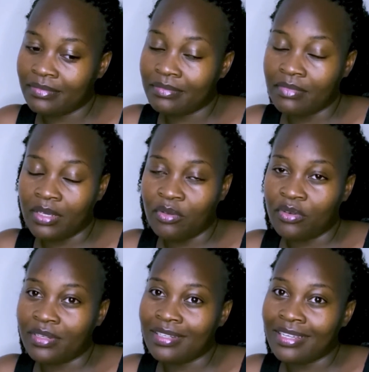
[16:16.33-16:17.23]
may
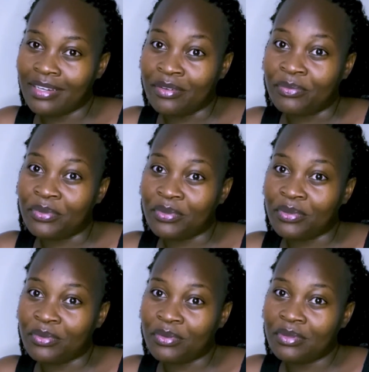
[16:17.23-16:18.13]
God help you
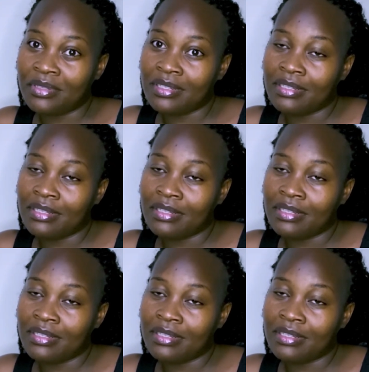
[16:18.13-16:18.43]
through,